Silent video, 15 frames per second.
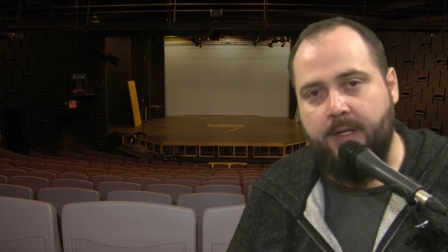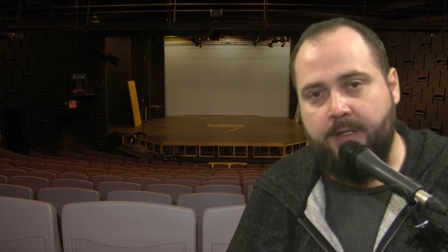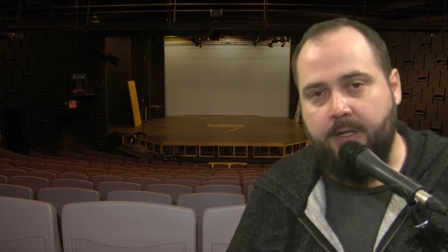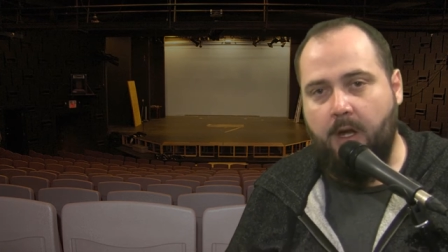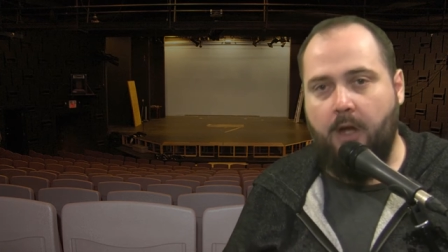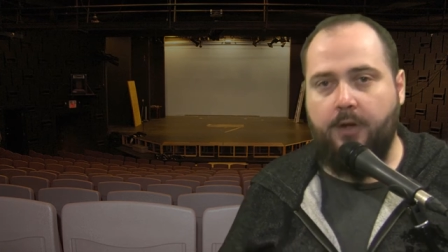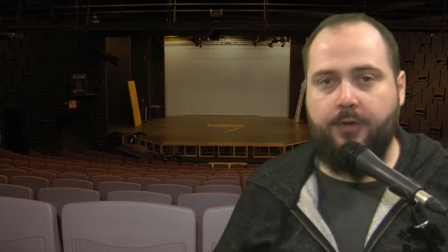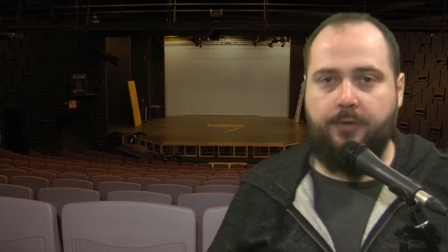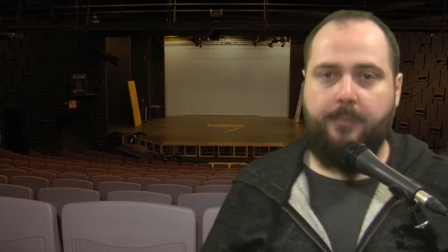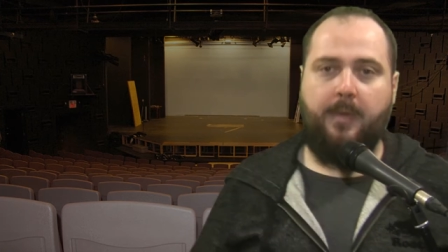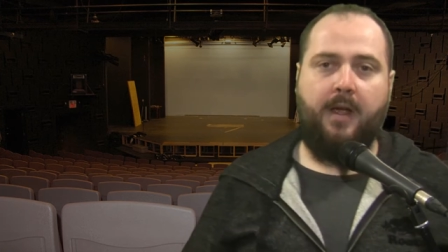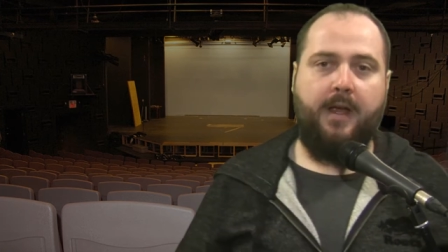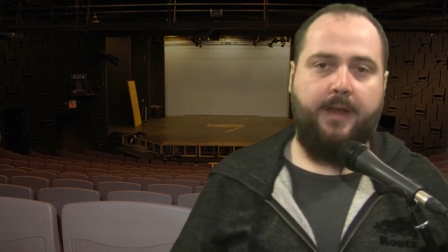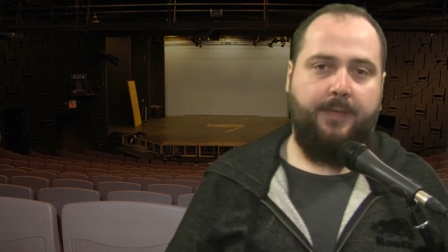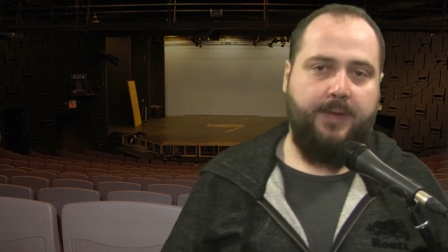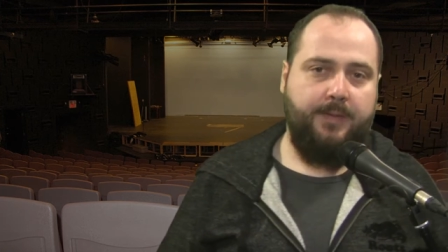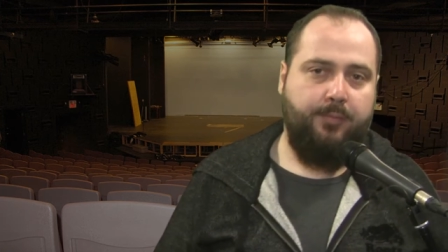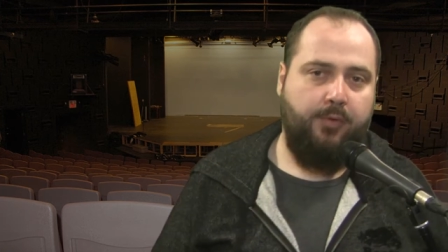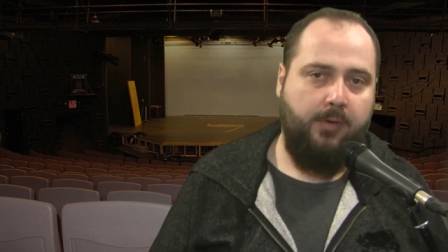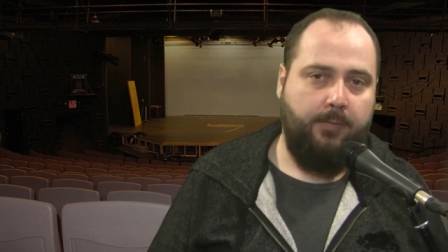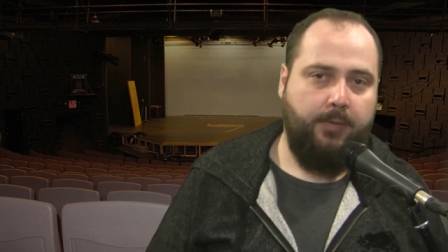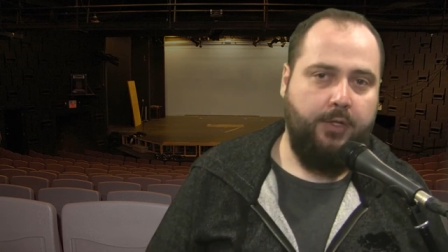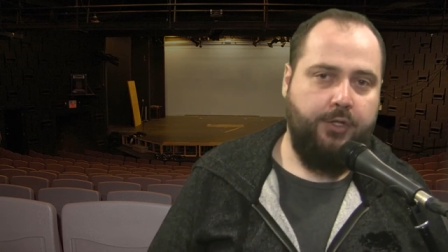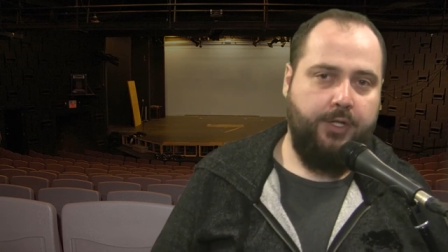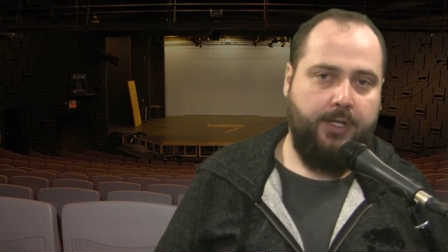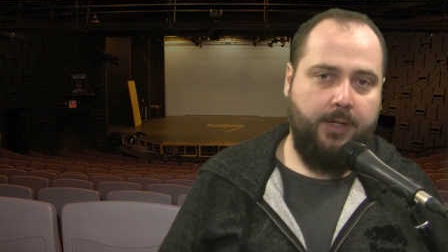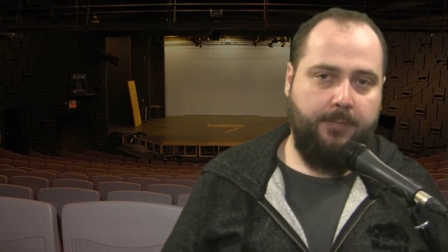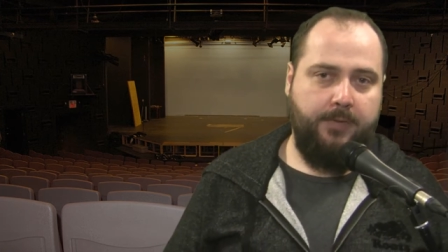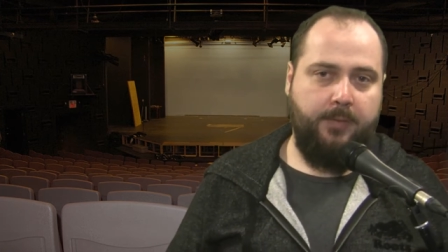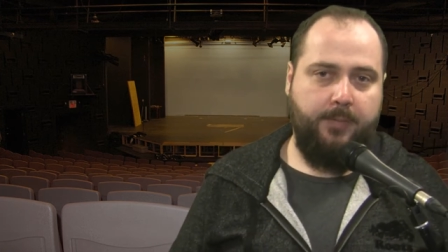to undermine this
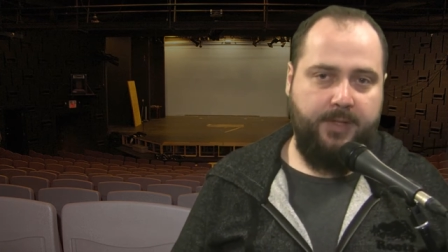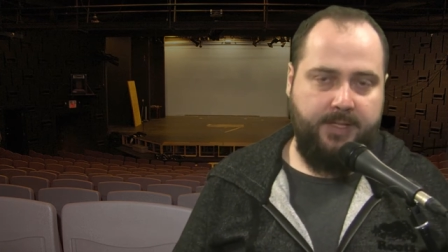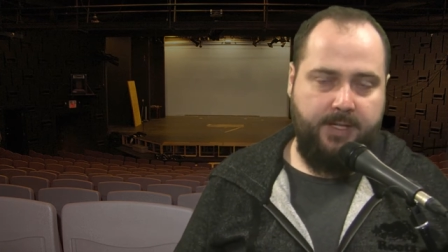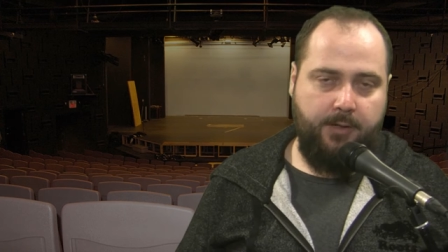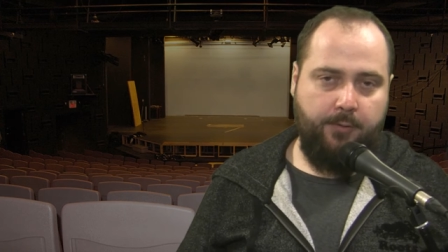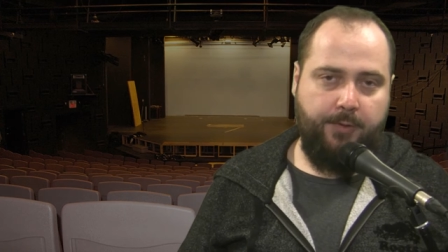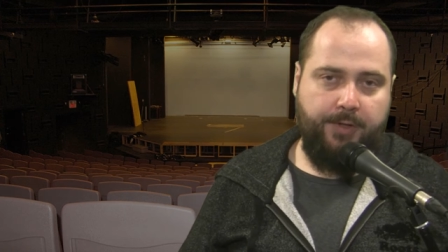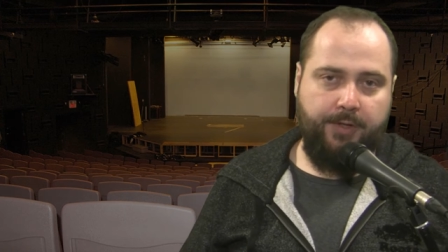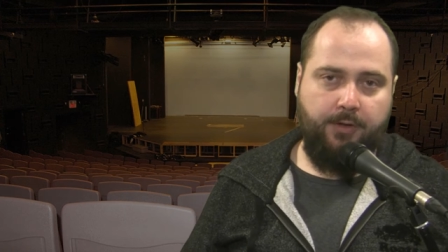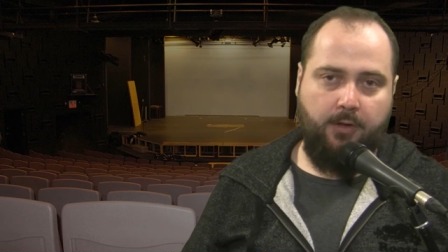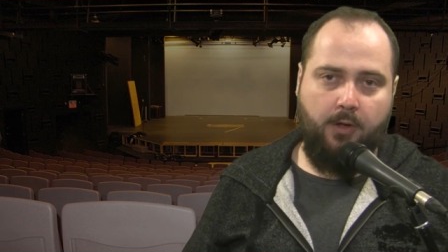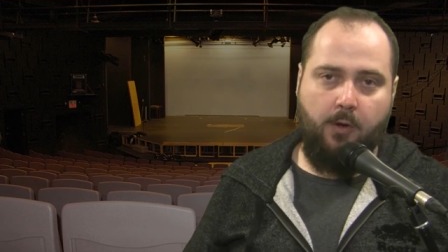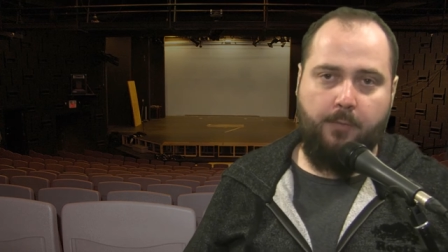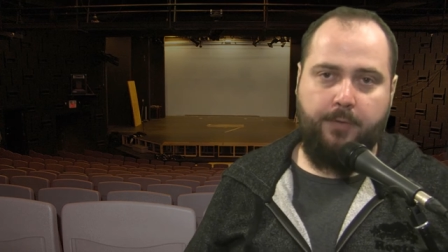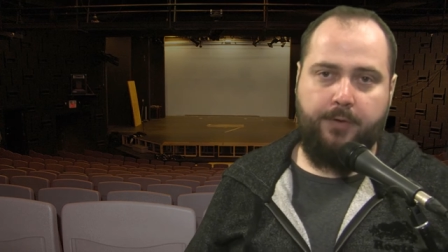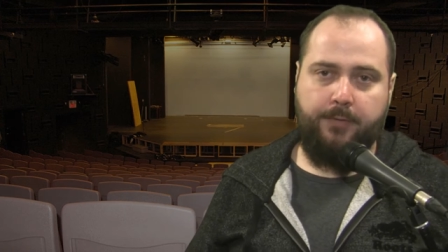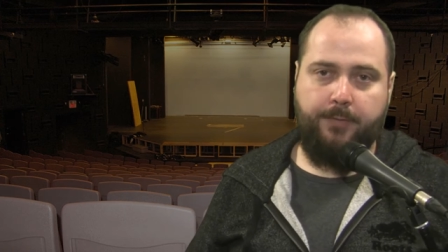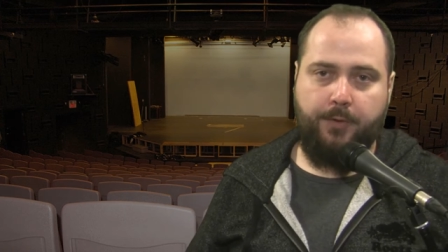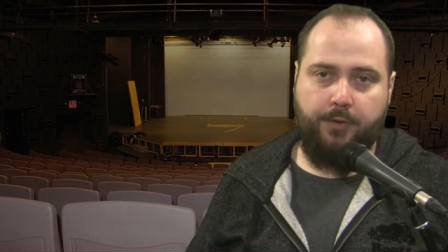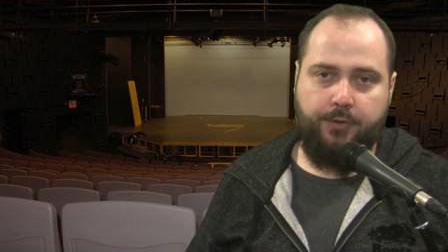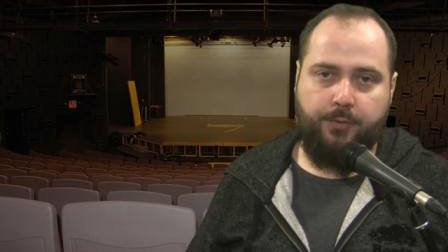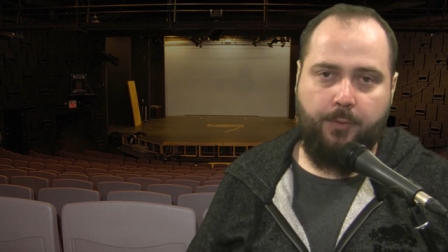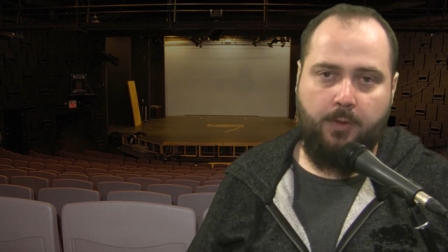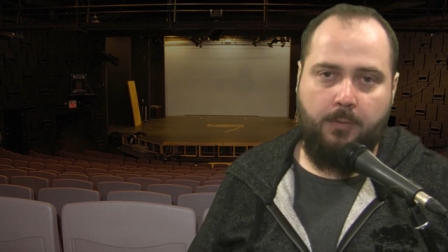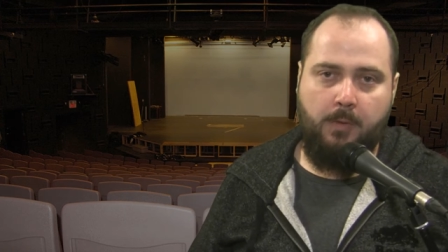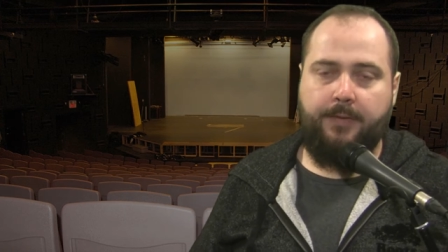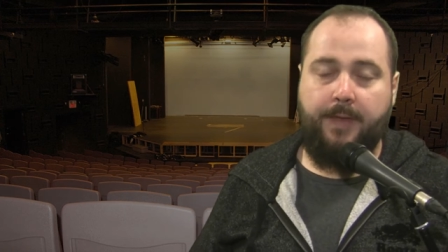privileging of the material over the virtual.